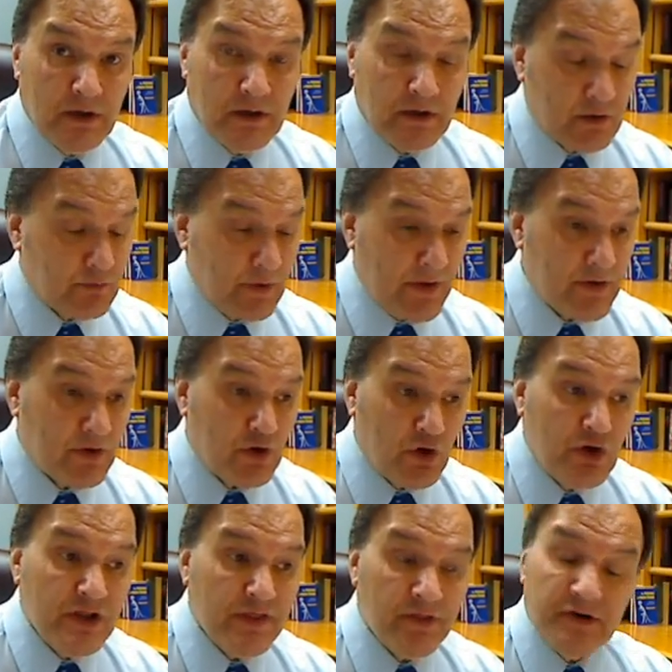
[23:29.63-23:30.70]
or rather
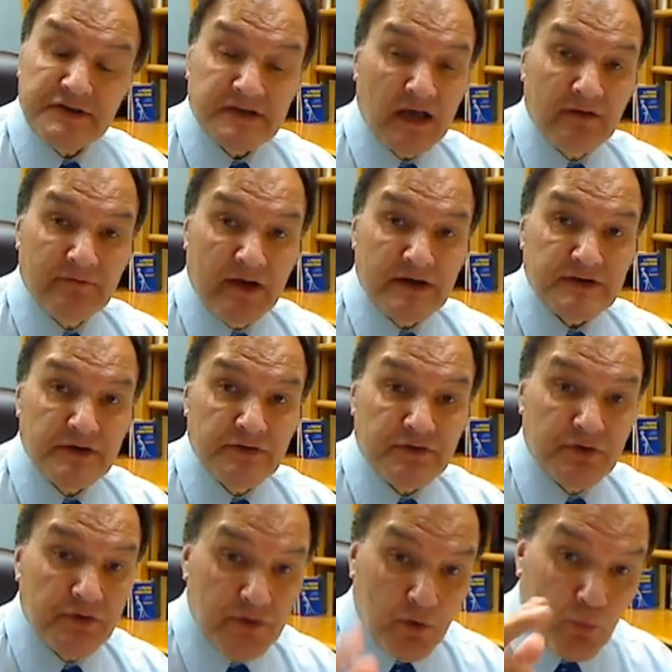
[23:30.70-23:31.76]
earning their salvation
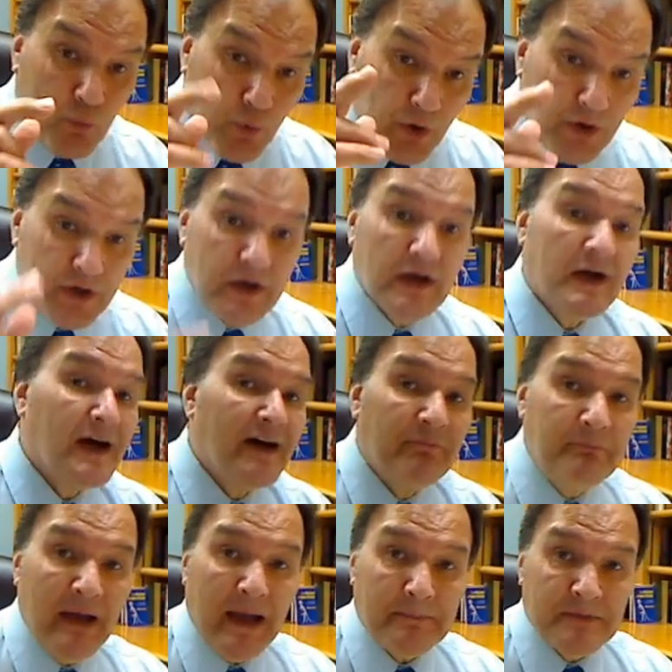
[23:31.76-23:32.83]
through the work
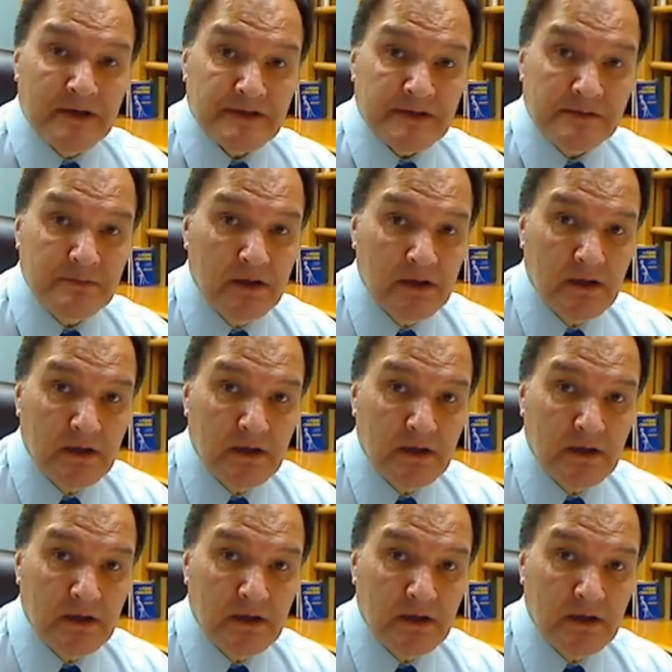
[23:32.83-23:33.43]
of baptism?